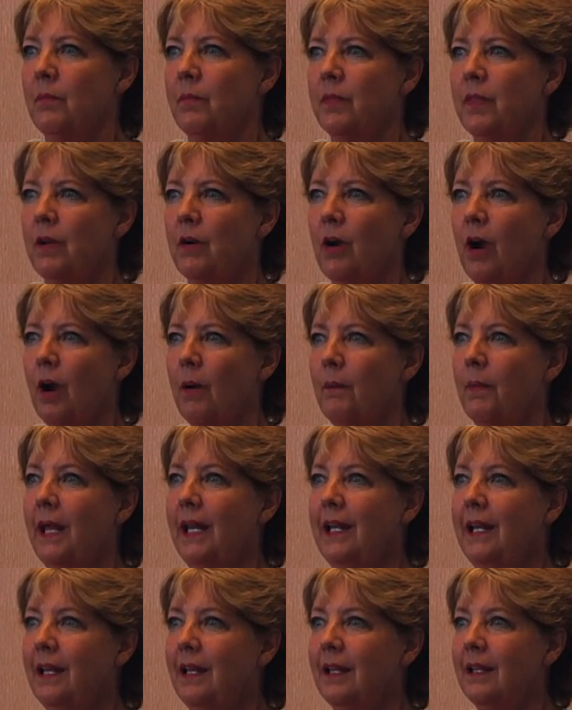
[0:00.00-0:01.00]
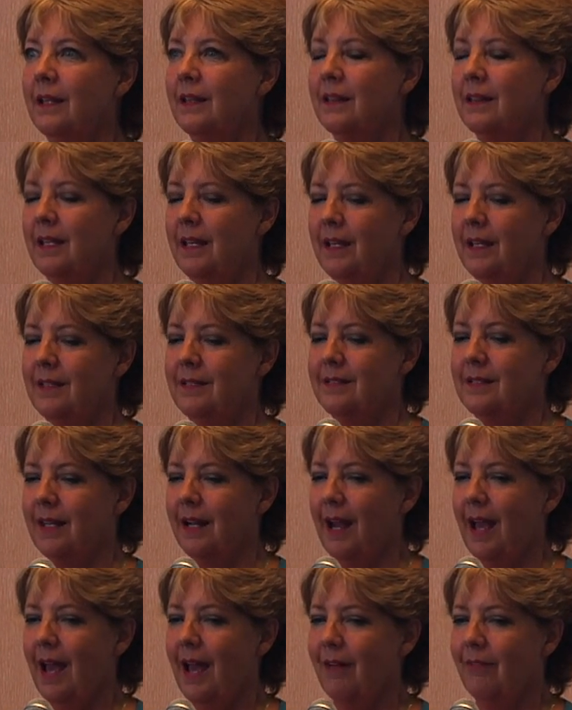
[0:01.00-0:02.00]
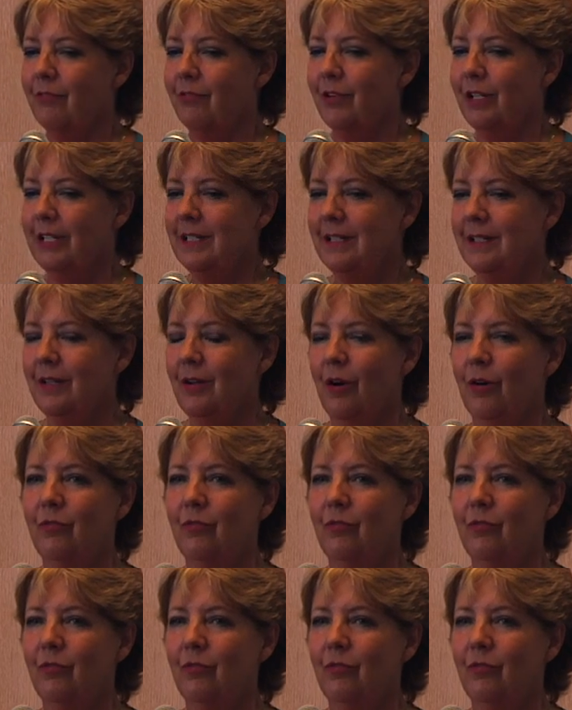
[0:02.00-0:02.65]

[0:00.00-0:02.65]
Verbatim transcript: There are many things that I have written